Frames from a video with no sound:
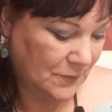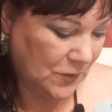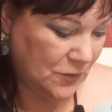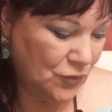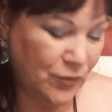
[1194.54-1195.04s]

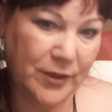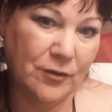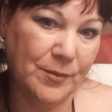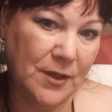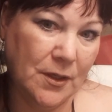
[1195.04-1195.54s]
Can you
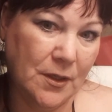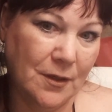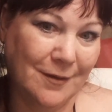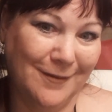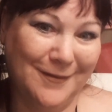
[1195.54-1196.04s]
hear me?
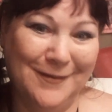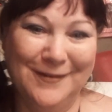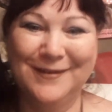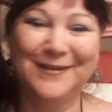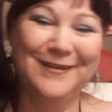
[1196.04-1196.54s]

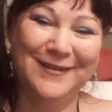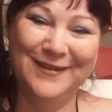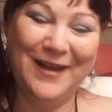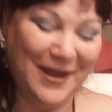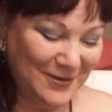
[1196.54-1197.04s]

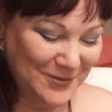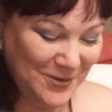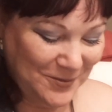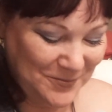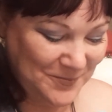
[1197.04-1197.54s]
I don't
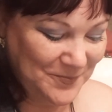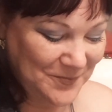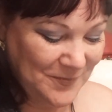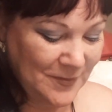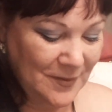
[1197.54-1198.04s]
know.
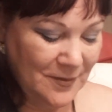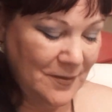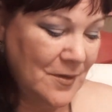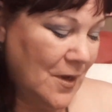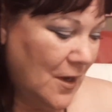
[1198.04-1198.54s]

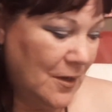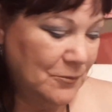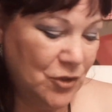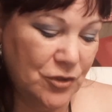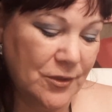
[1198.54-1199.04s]

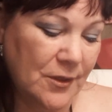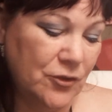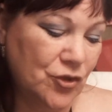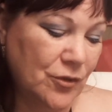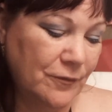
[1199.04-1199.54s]
I'm just going to
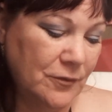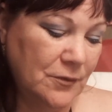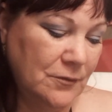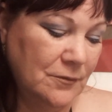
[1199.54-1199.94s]
shuffle